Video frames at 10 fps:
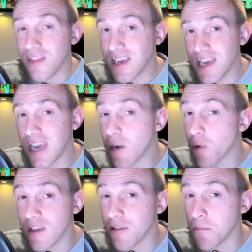The
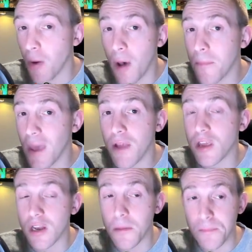king, with his
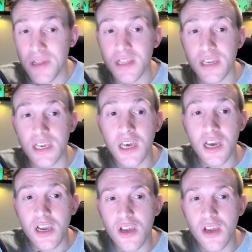barbarian ability,